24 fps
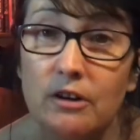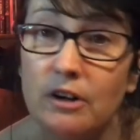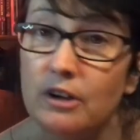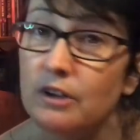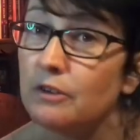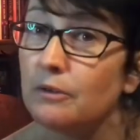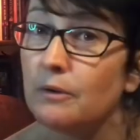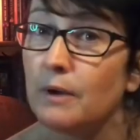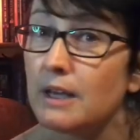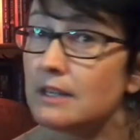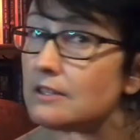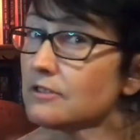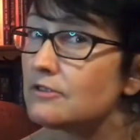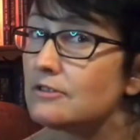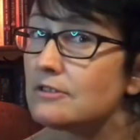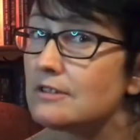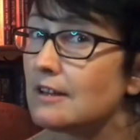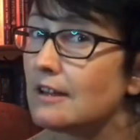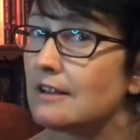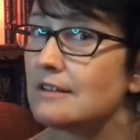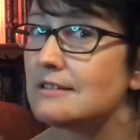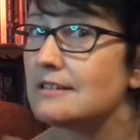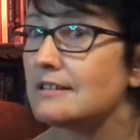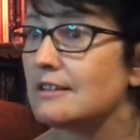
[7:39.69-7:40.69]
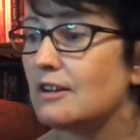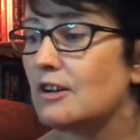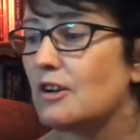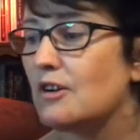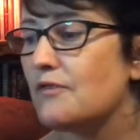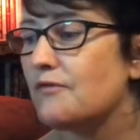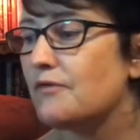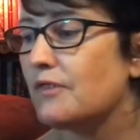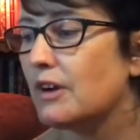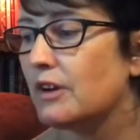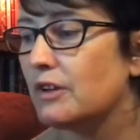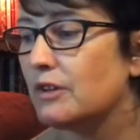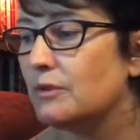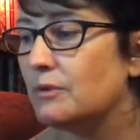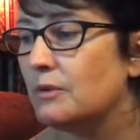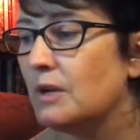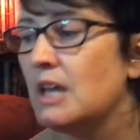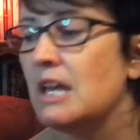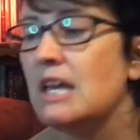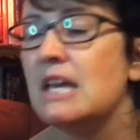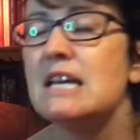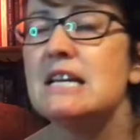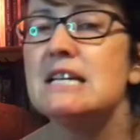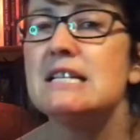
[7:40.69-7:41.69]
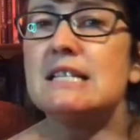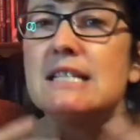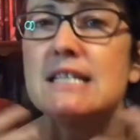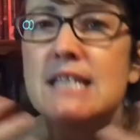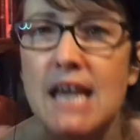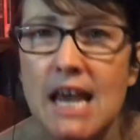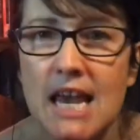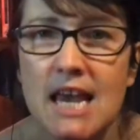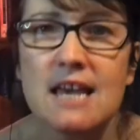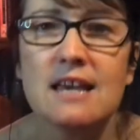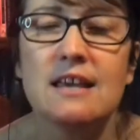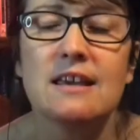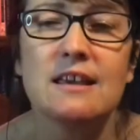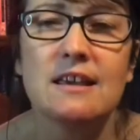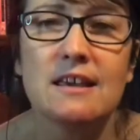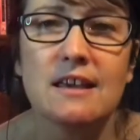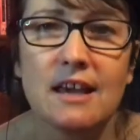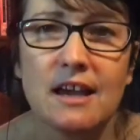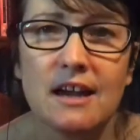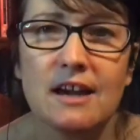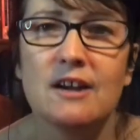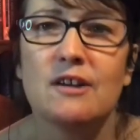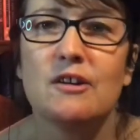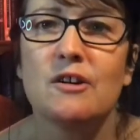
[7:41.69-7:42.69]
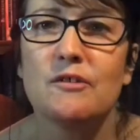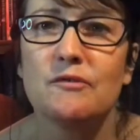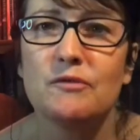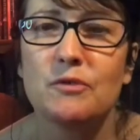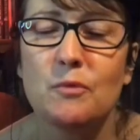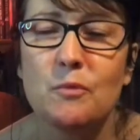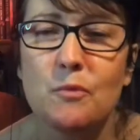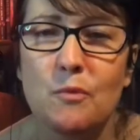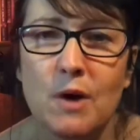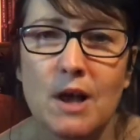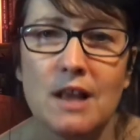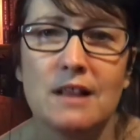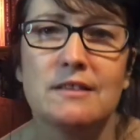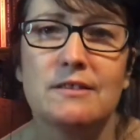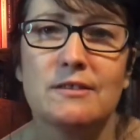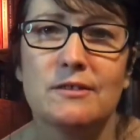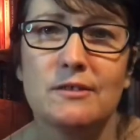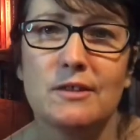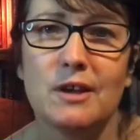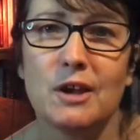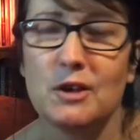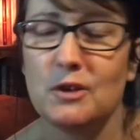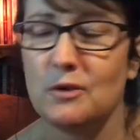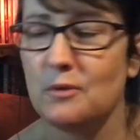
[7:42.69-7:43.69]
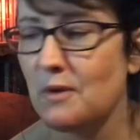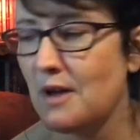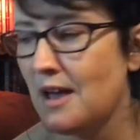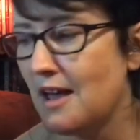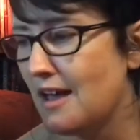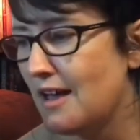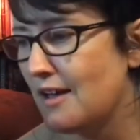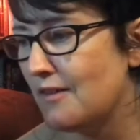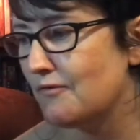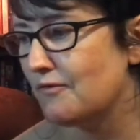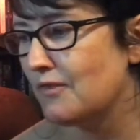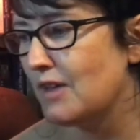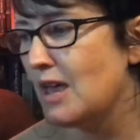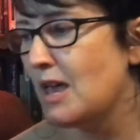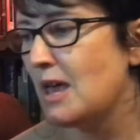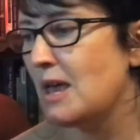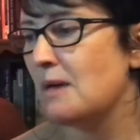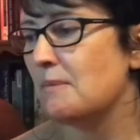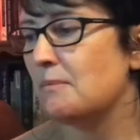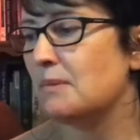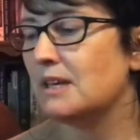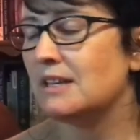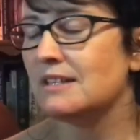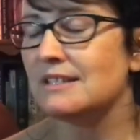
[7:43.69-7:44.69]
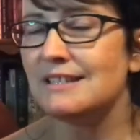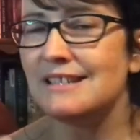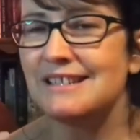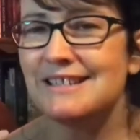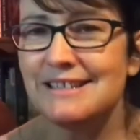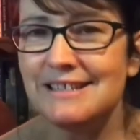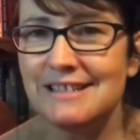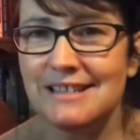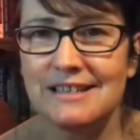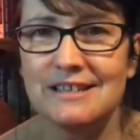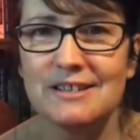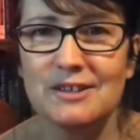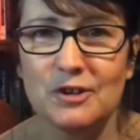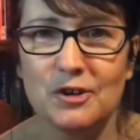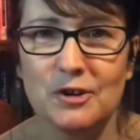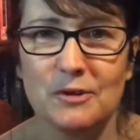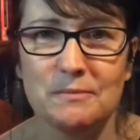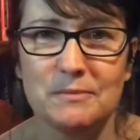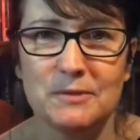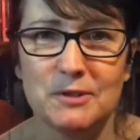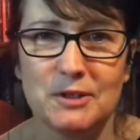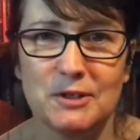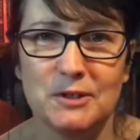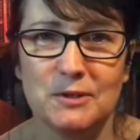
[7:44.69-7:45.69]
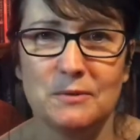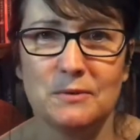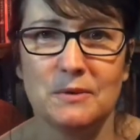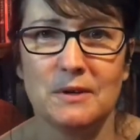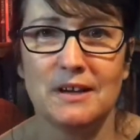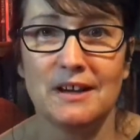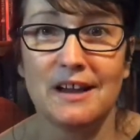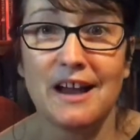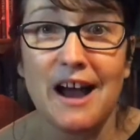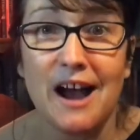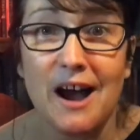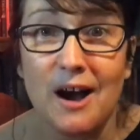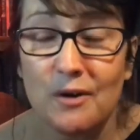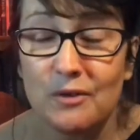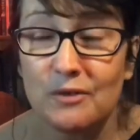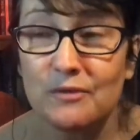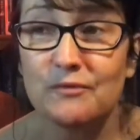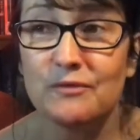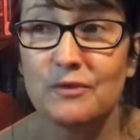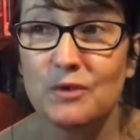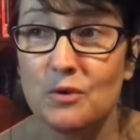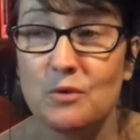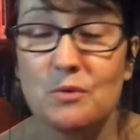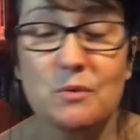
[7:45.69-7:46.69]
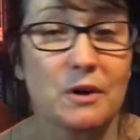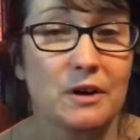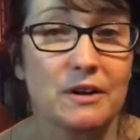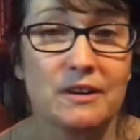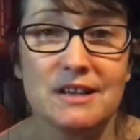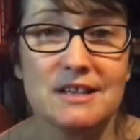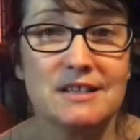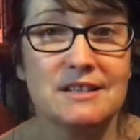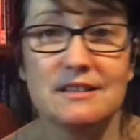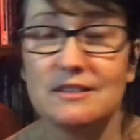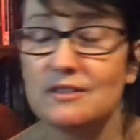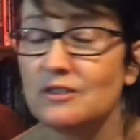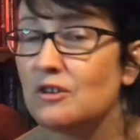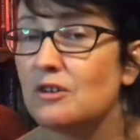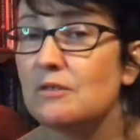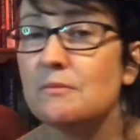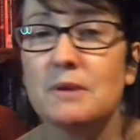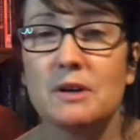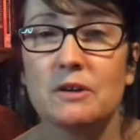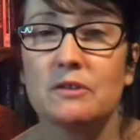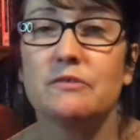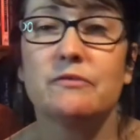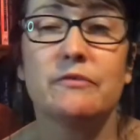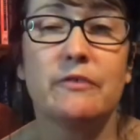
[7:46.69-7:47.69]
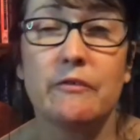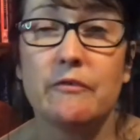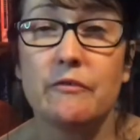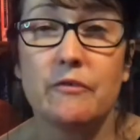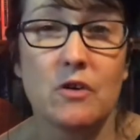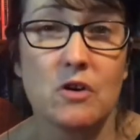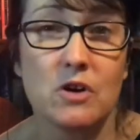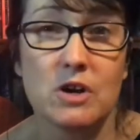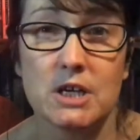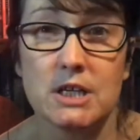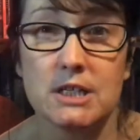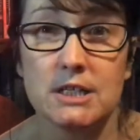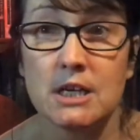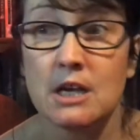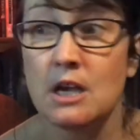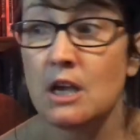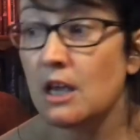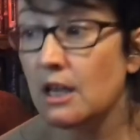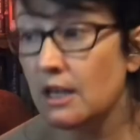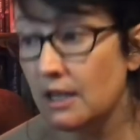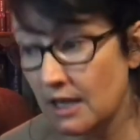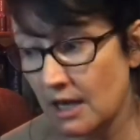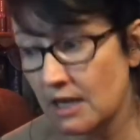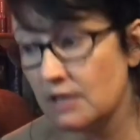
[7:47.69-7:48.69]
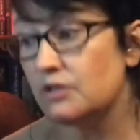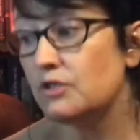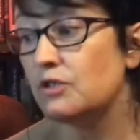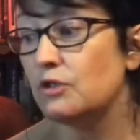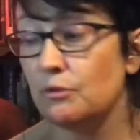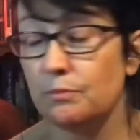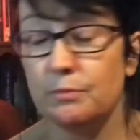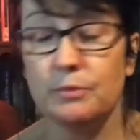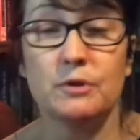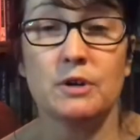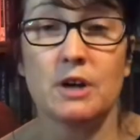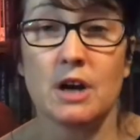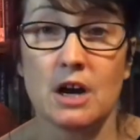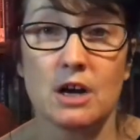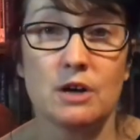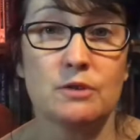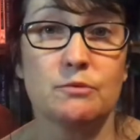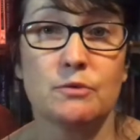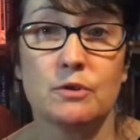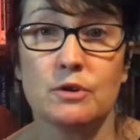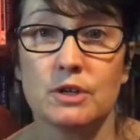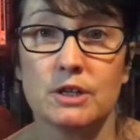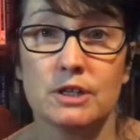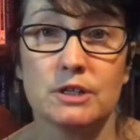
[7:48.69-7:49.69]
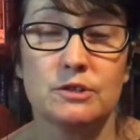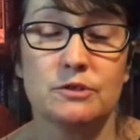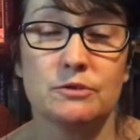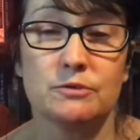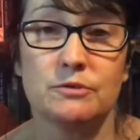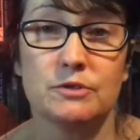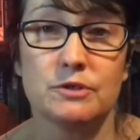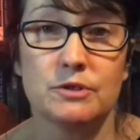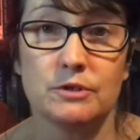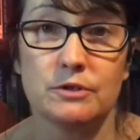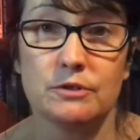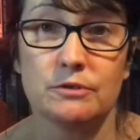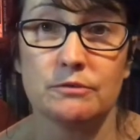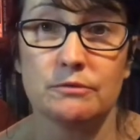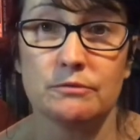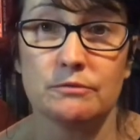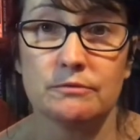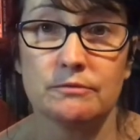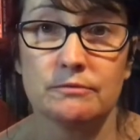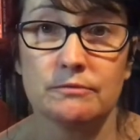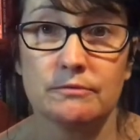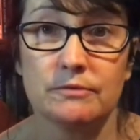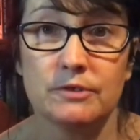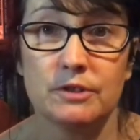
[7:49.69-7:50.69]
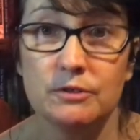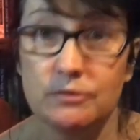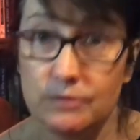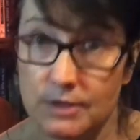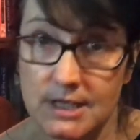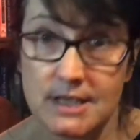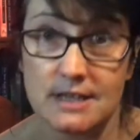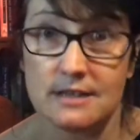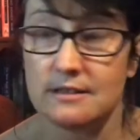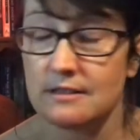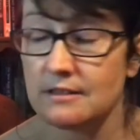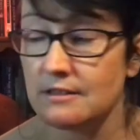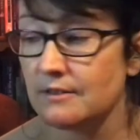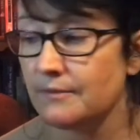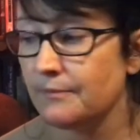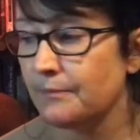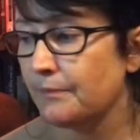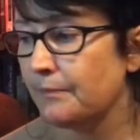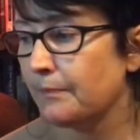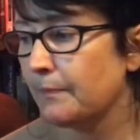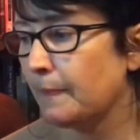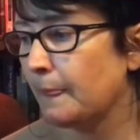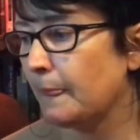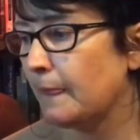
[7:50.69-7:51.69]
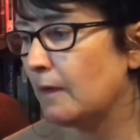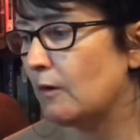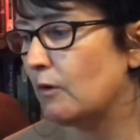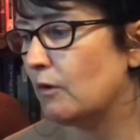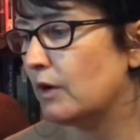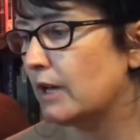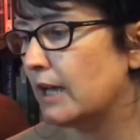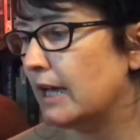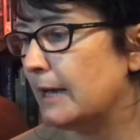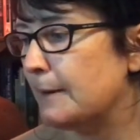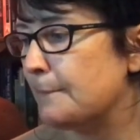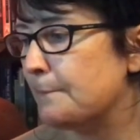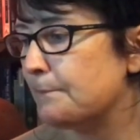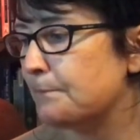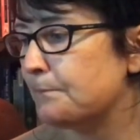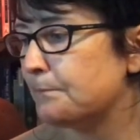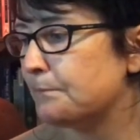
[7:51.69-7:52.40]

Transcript: Are you exercising enough? Are you taking care of the wealth that you have? Because it didn't come to you out of nowhere. It didn't come out of a void. Yes, you put hard work into it too. You did, okay?